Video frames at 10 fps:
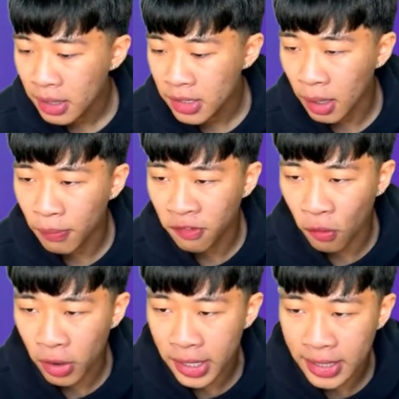Top
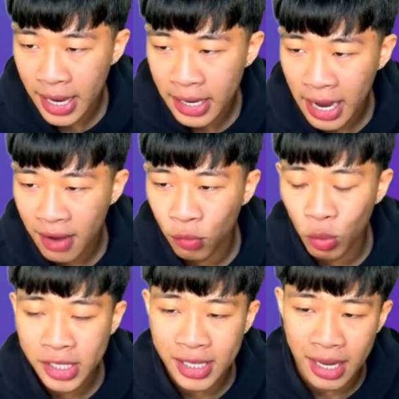40. Then you have
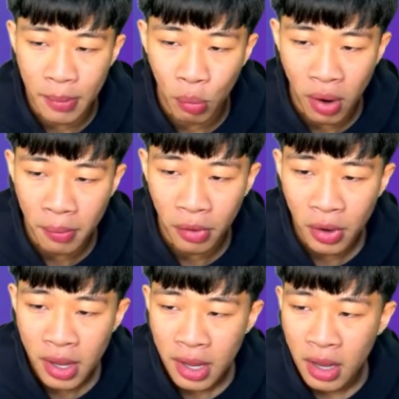Wissa and Mbuemo.
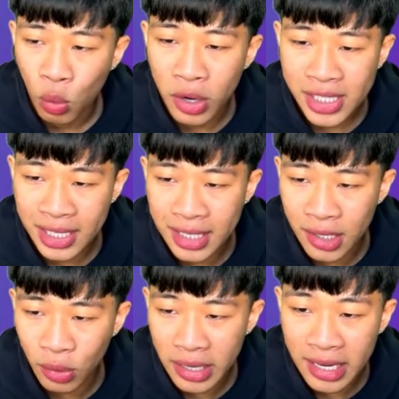Wissa to
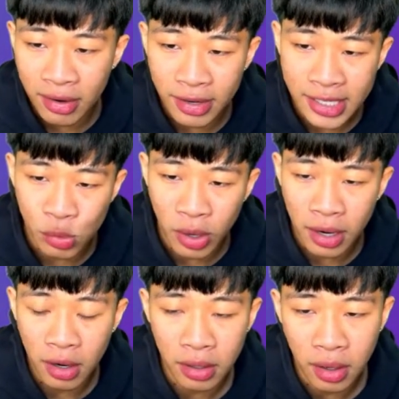do equally as
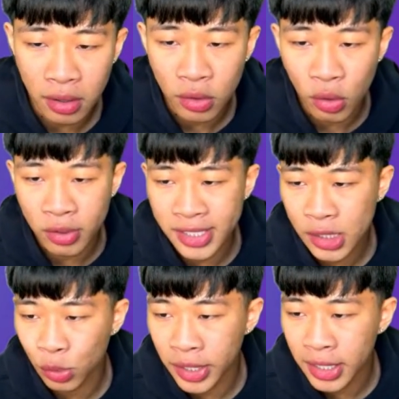well on goals
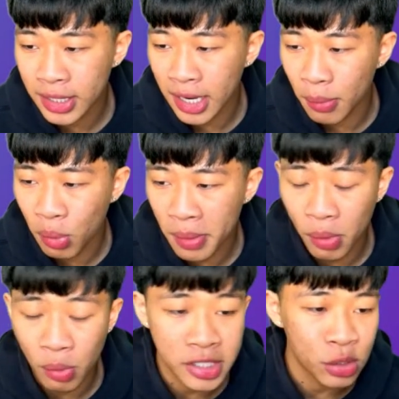this week than
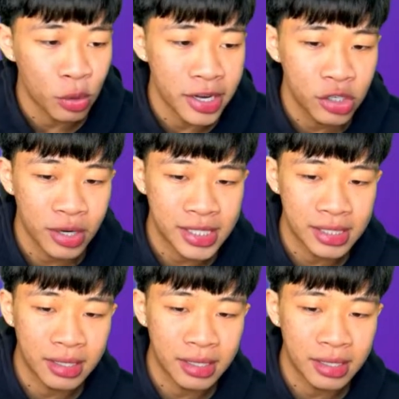Mbuemo, which is quite interesting.